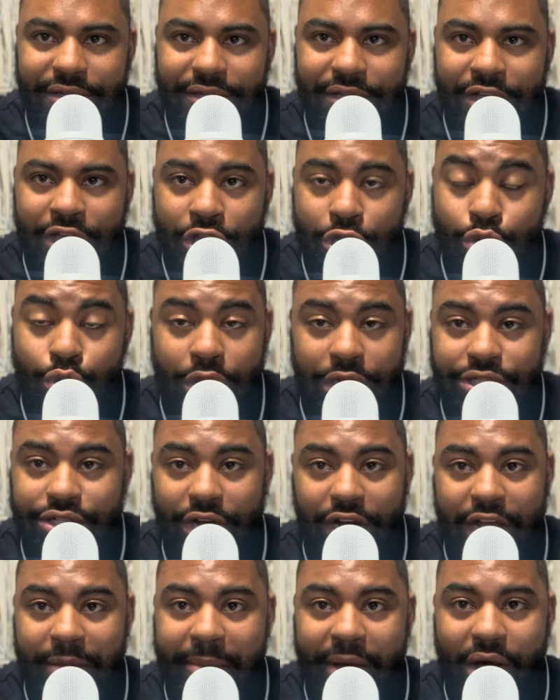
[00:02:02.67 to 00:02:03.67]
You could
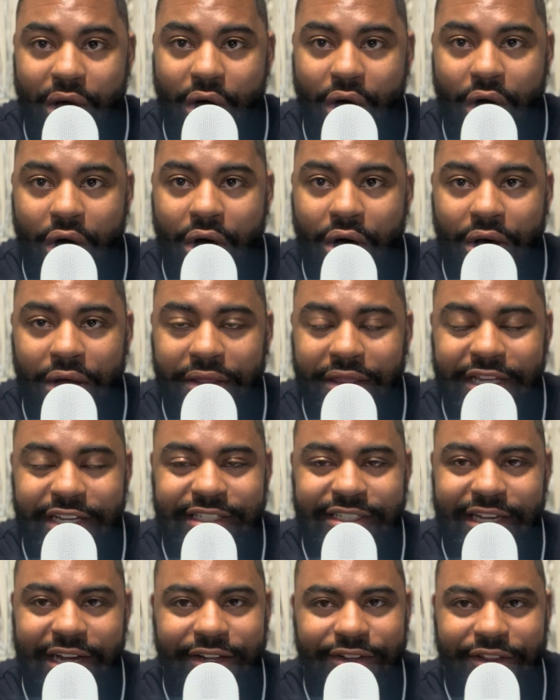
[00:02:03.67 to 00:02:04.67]
talk about all
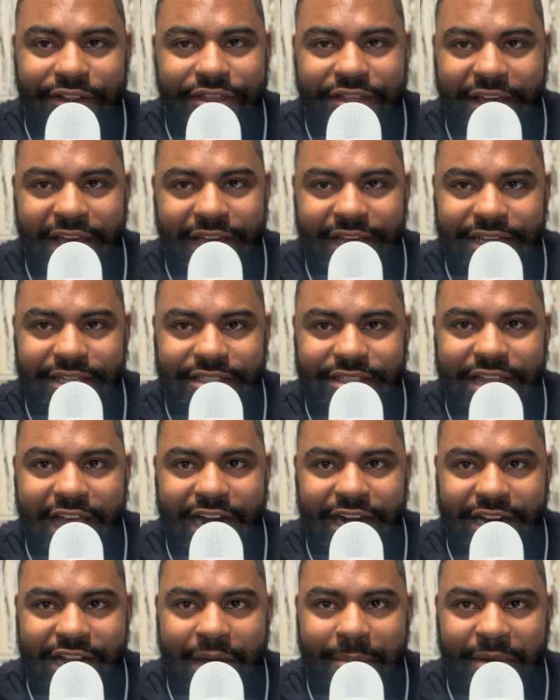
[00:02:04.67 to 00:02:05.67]
these other things
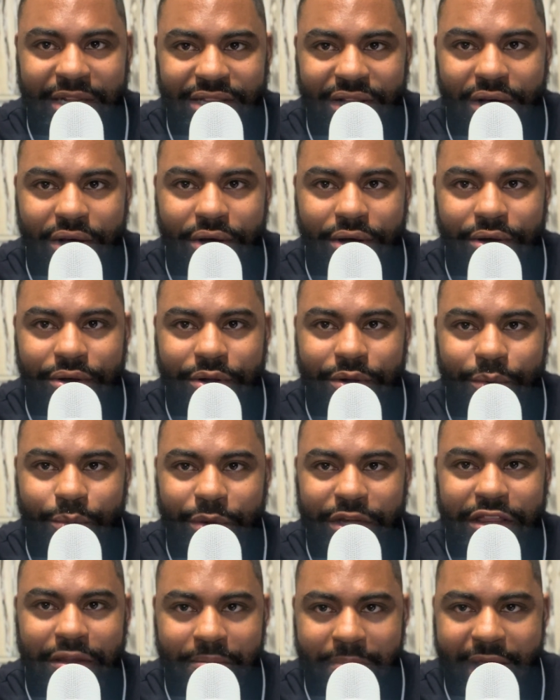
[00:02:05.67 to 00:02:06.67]
that come along
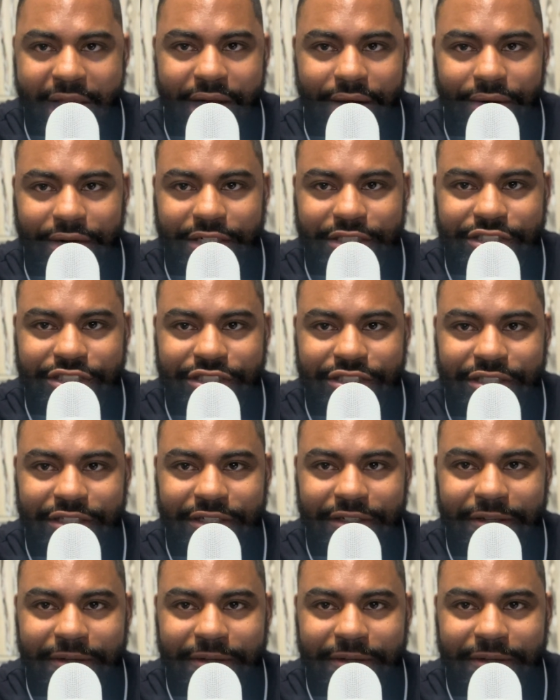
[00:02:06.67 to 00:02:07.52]
with marriage.